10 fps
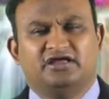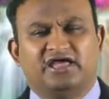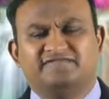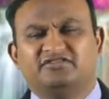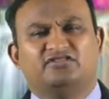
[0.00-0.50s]

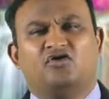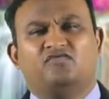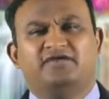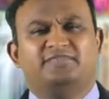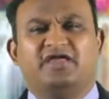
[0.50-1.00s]
even though
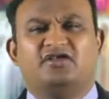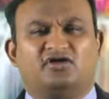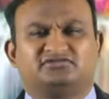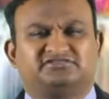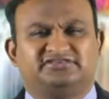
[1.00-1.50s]
we may
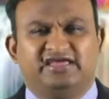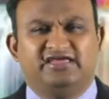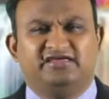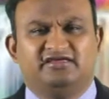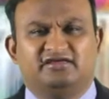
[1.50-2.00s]
not
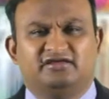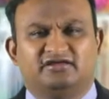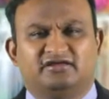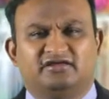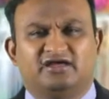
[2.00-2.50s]
see
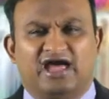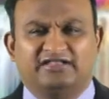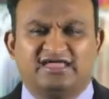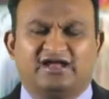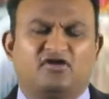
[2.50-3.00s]

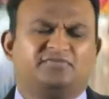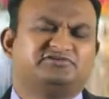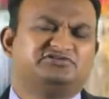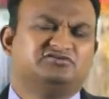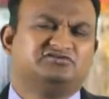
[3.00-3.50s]
at that
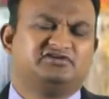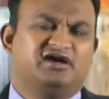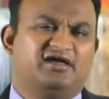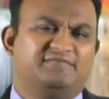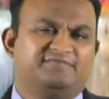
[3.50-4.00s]
opportune
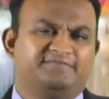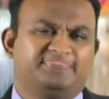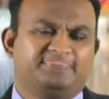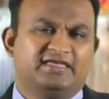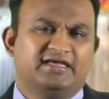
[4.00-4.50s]
time.
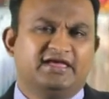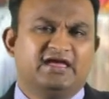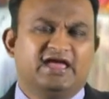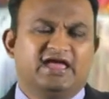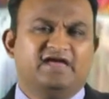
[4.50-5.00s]

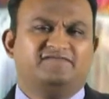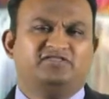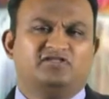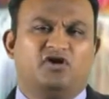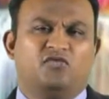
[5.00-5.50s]

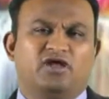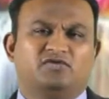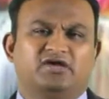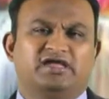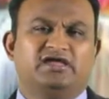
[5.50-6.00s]
Even though
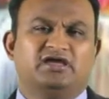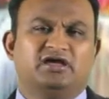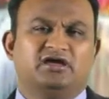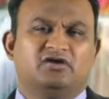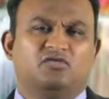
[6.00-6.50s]
when
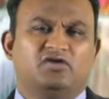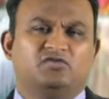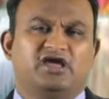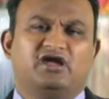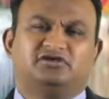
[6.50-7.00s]

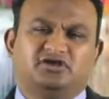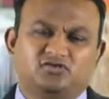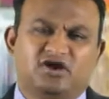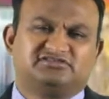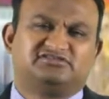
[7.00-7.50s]
we
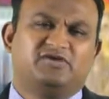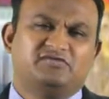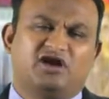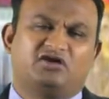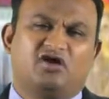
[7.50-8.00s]

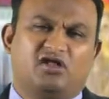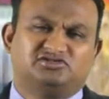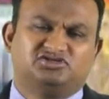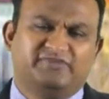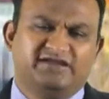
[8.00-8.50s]
are
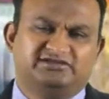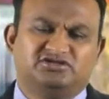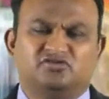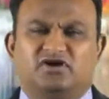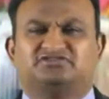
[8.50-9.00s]
called to be
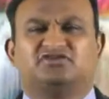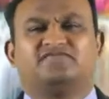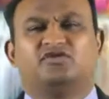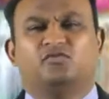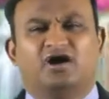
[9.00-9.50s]
doers
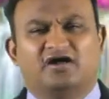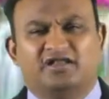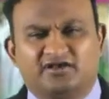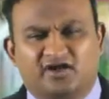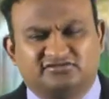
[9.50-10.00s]
of the word
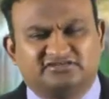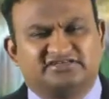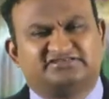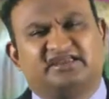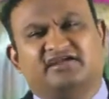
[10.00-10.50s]
and not
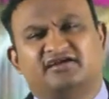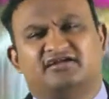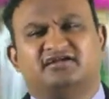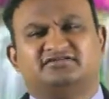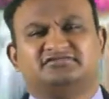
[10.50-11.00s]
just
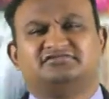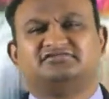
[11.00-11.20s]
hearers,